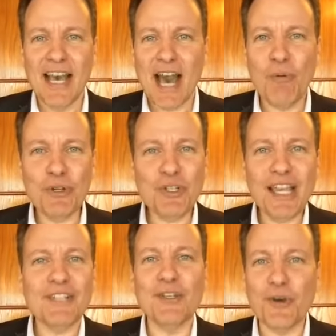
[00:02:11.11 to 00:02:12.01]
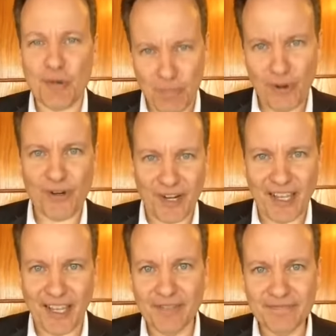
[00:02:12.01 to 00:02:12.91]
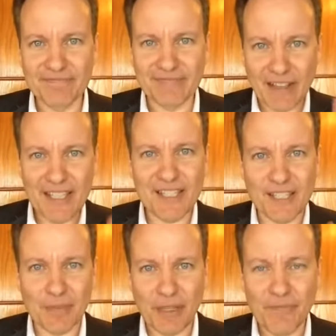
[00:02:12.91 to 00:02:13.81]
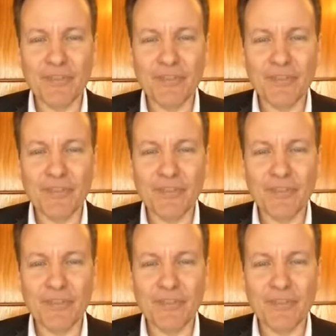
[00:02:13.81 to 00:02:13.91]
I want you guys to go to Burger King. Now listen to me.